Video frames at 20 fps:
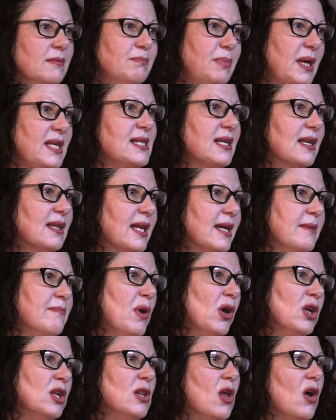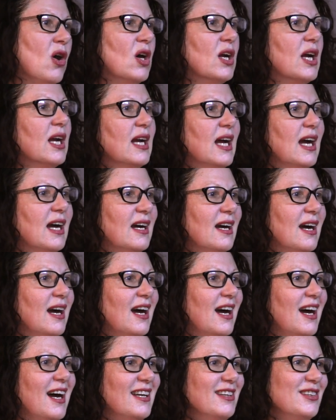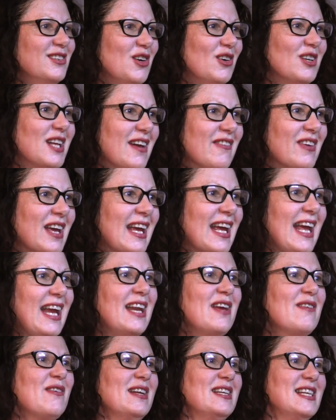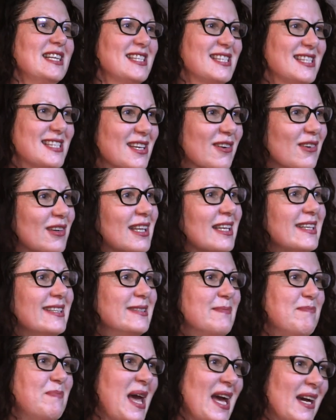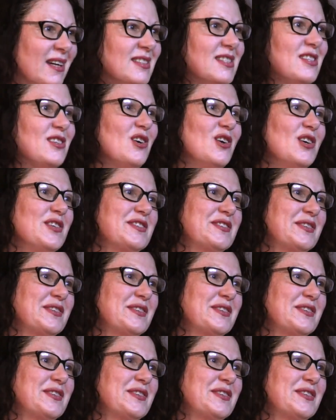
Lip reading: basically a monologue, not having anyone necessarily to bounce off.